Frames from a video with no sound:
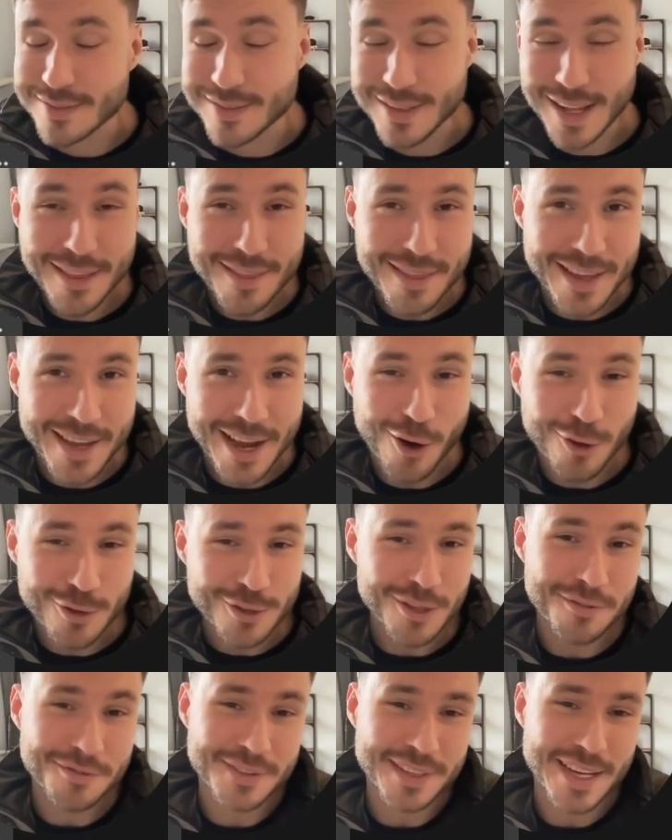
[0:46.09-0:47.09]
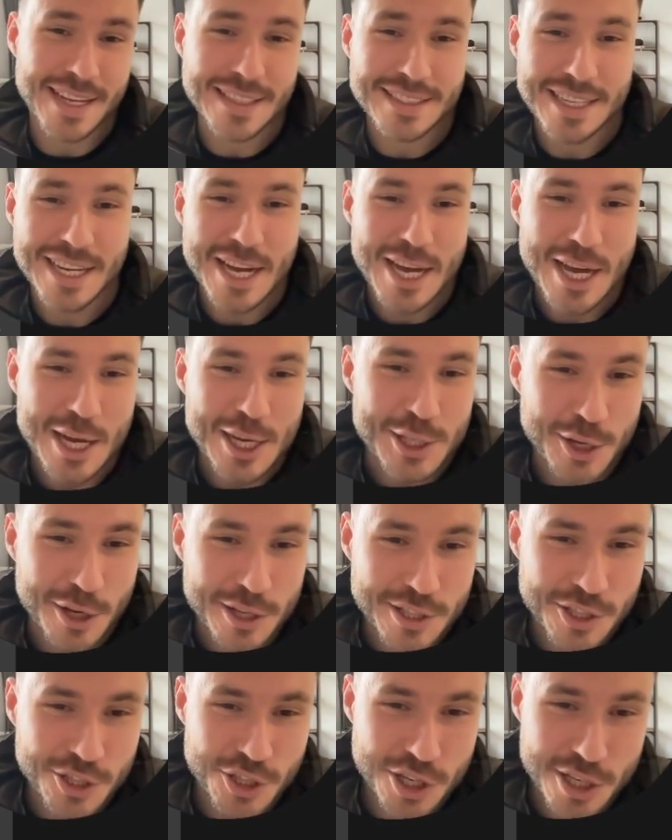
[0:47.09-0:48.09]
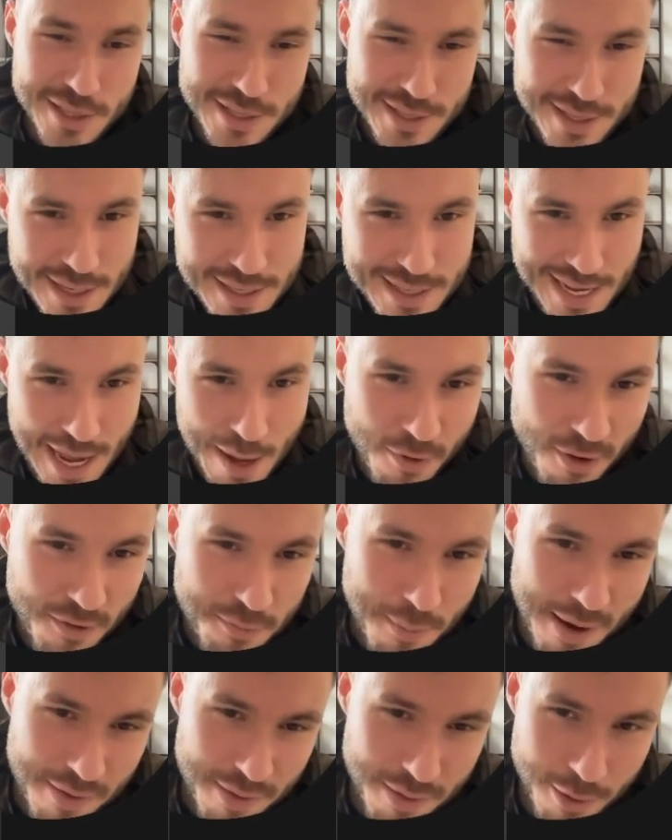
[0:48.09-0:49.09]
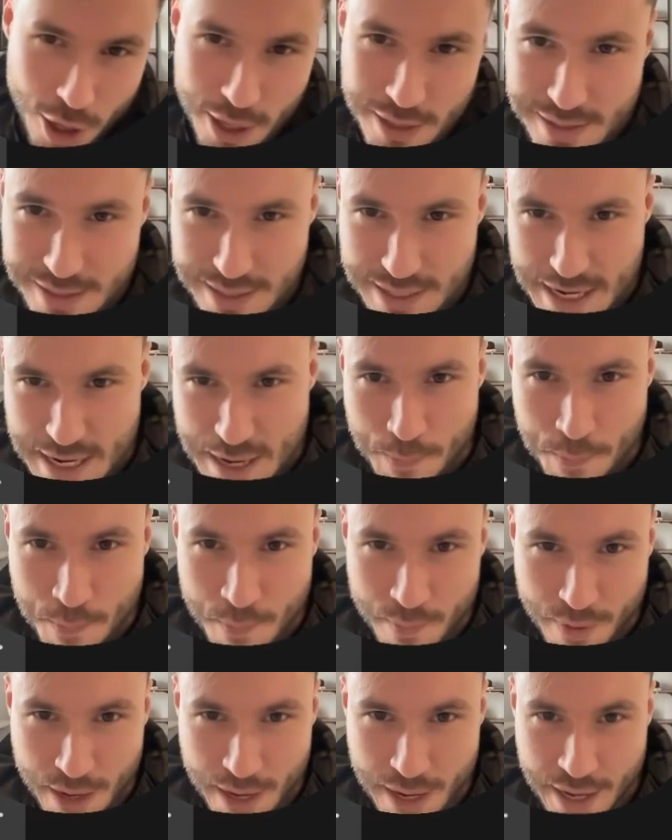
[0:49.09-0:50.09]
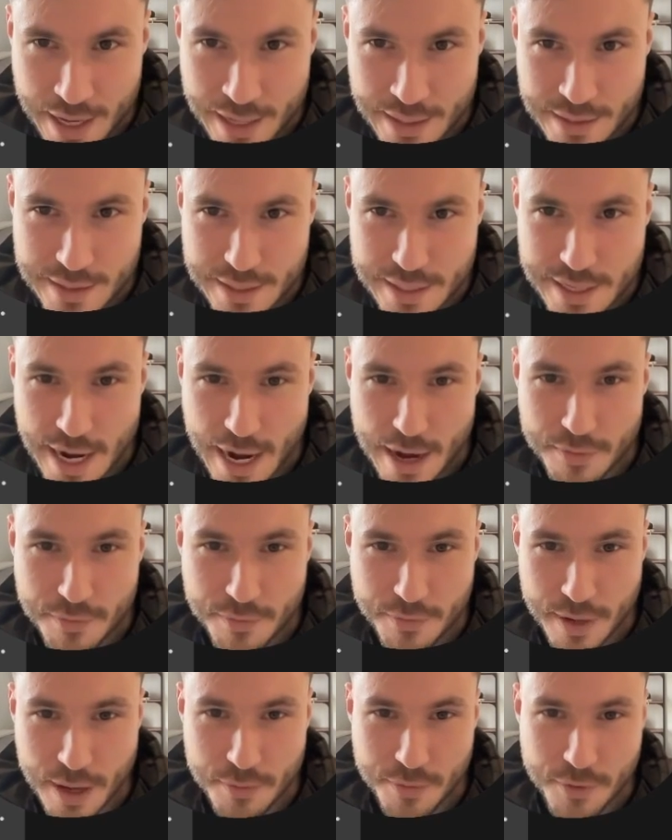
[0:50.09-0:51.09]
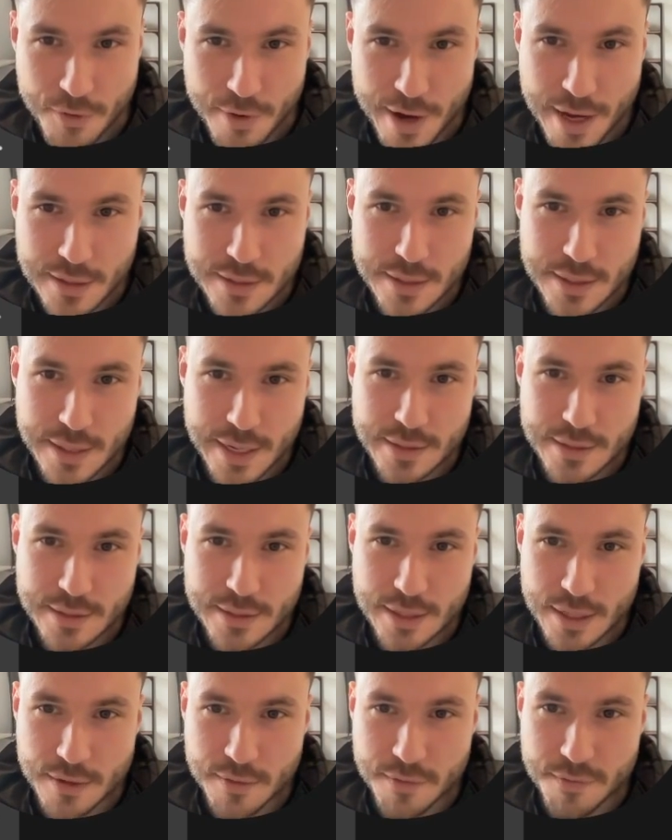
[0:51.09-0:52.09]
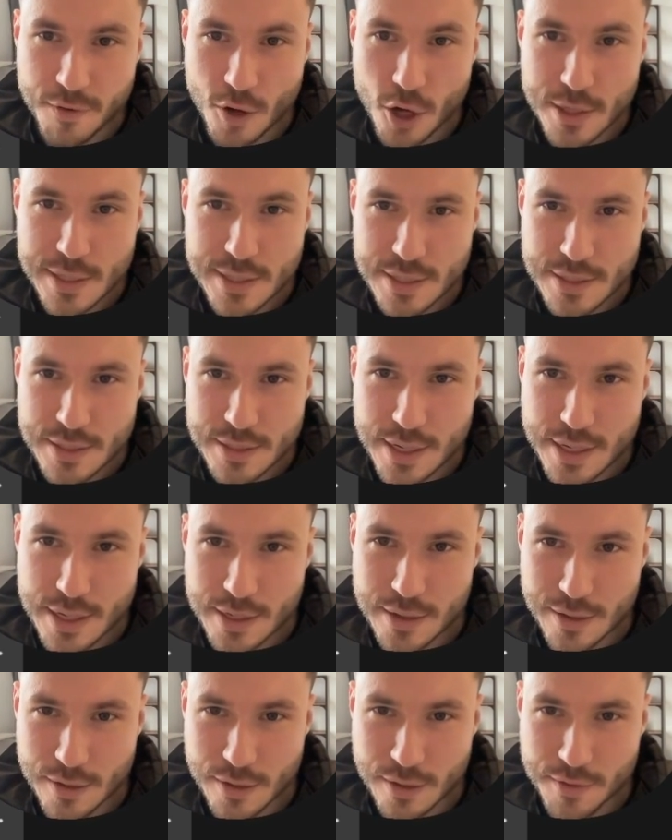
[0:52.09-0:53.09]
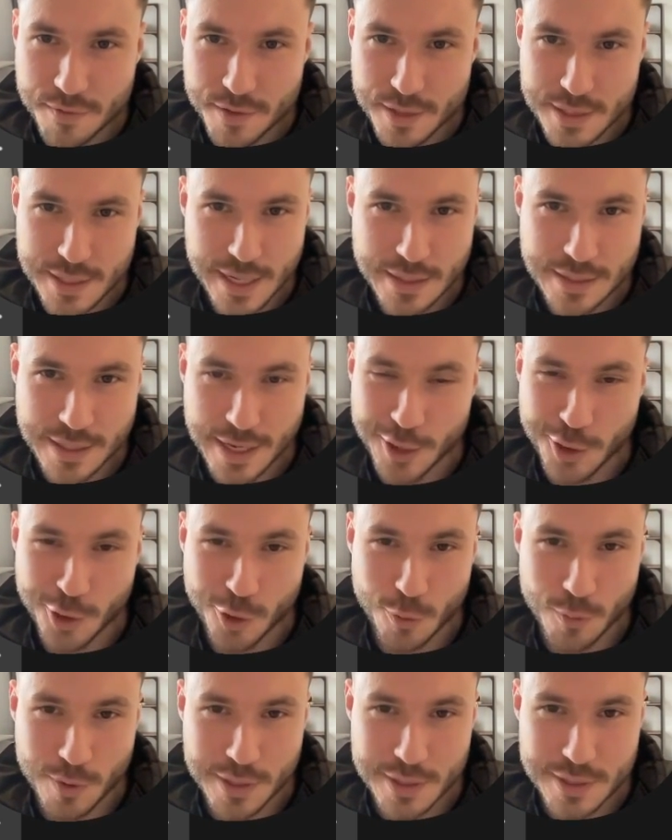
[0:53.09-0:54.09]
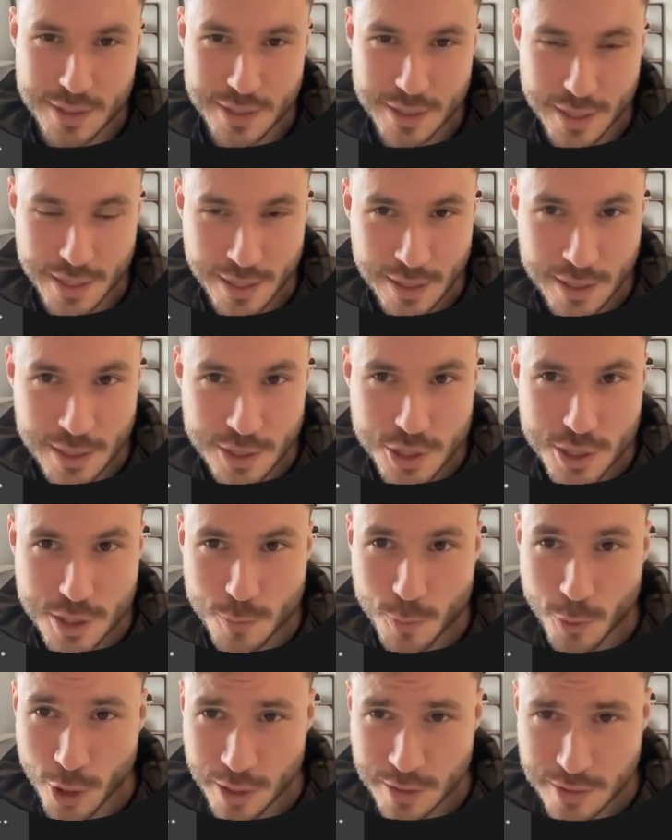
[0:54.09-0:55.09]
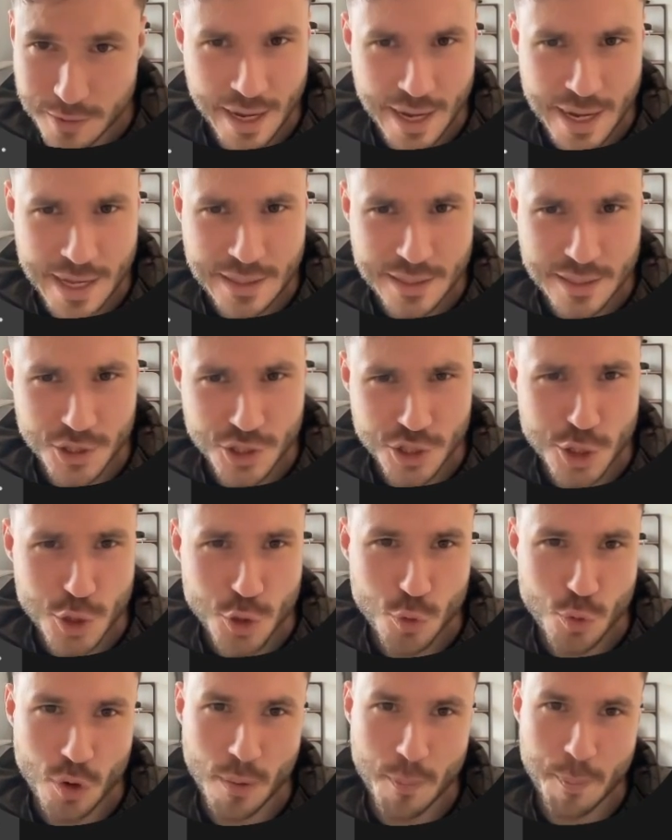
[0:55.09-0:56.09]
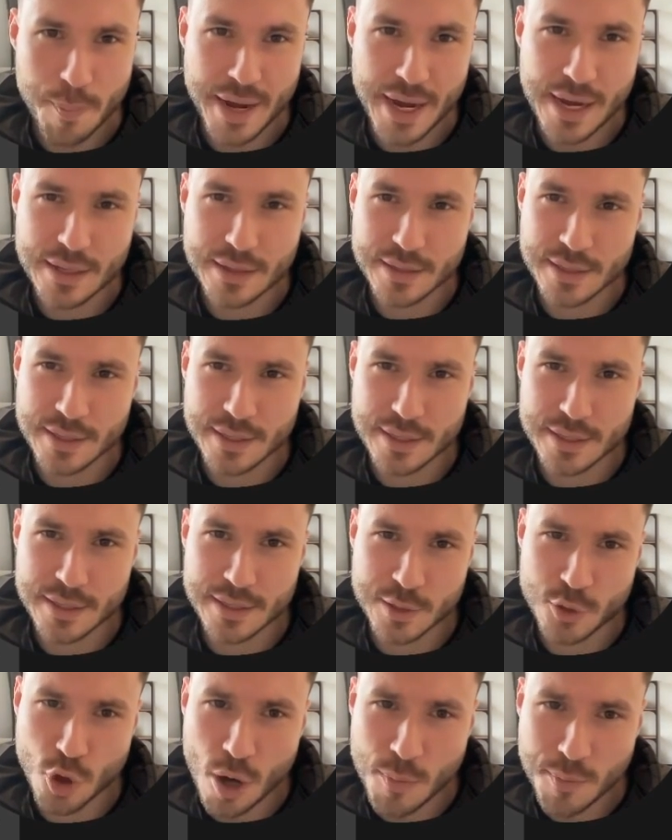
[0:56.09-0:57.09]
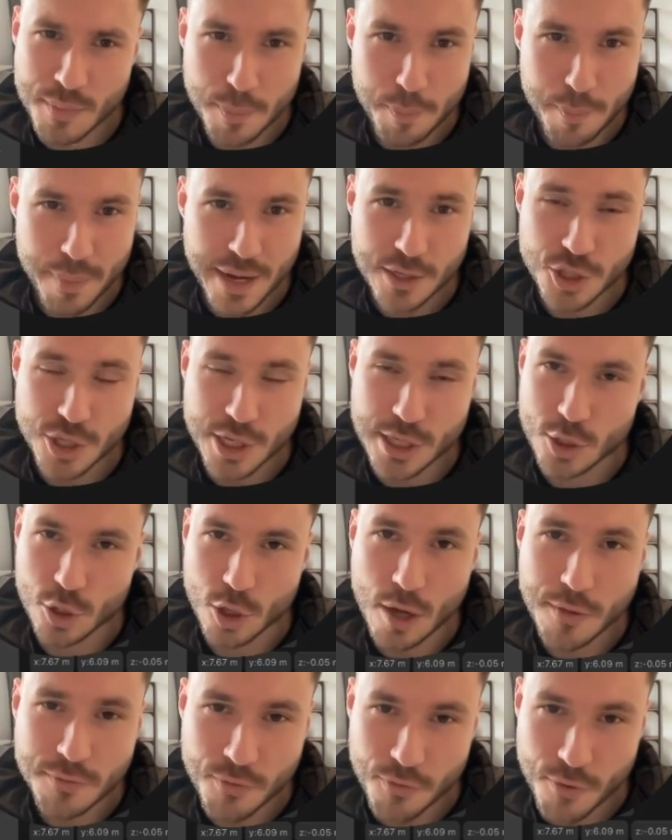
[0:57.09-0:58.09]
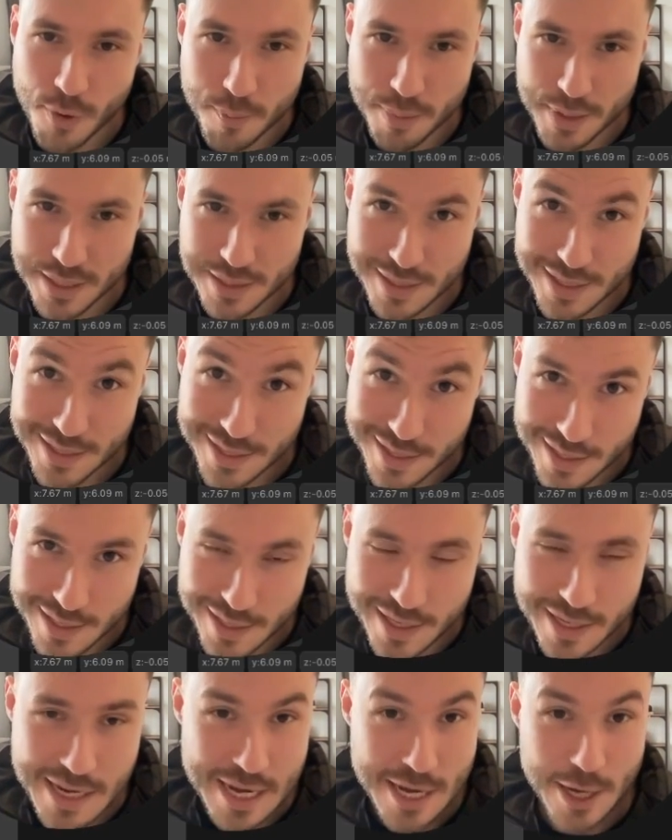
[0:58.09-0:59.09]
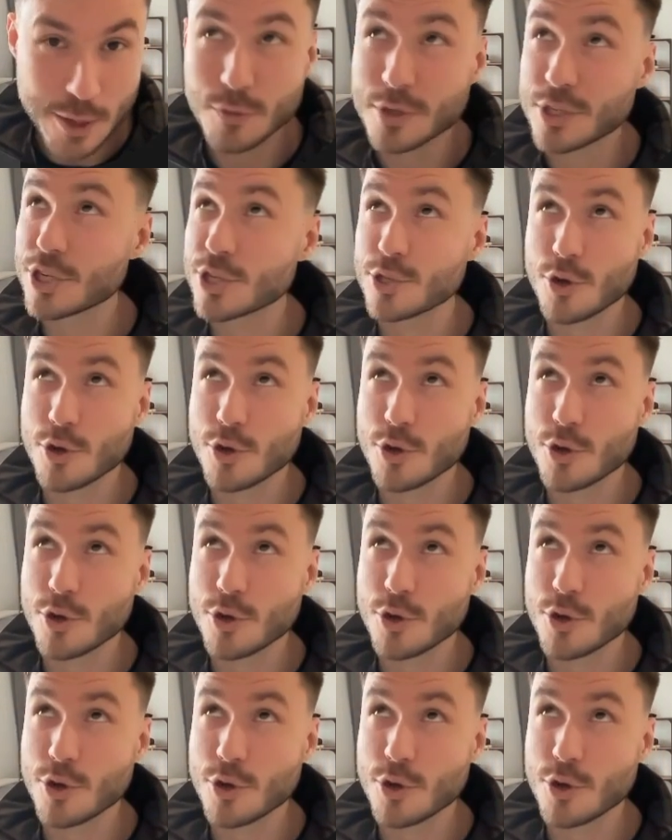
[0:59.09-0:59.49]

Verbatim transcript: nothing out of that. So it's just some of my thoughts. And yeah, I've, I've created that uh, faucet here or facet, I don't know what's in English the word. And just to compare the, the normal patch and loft from plasticity, which is